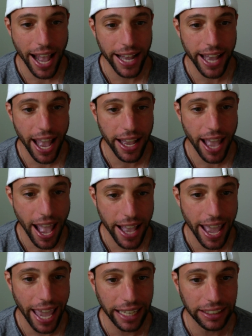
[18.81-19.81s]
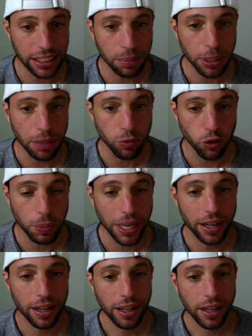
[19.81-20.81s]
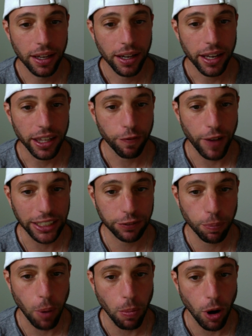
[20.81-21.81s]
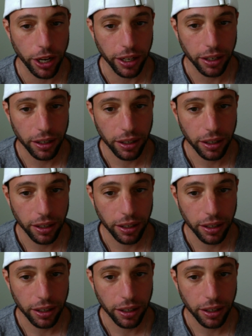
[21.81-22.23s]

aka ADP movement, in the fantasy football market.